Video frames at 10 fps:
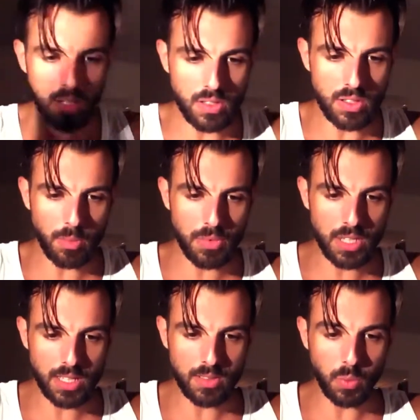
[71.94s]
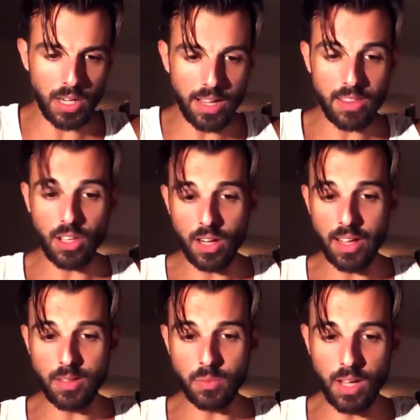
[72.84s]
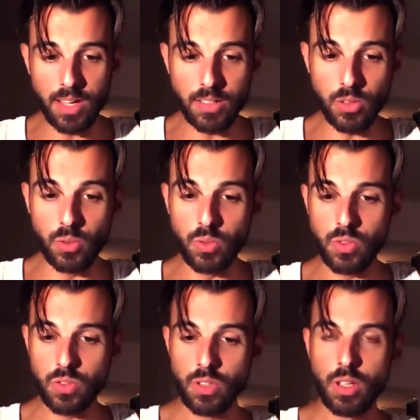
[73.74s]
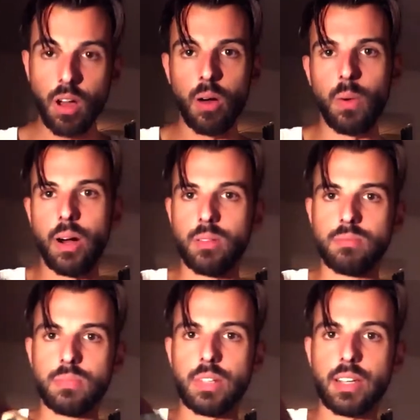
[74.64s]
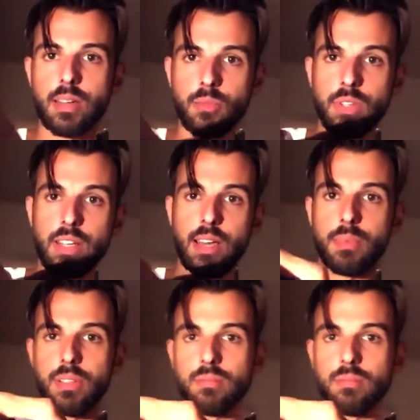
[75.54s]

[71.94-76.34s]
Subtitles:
subject, what I thought I'd use. Oh, wow. Like, I'm really happy.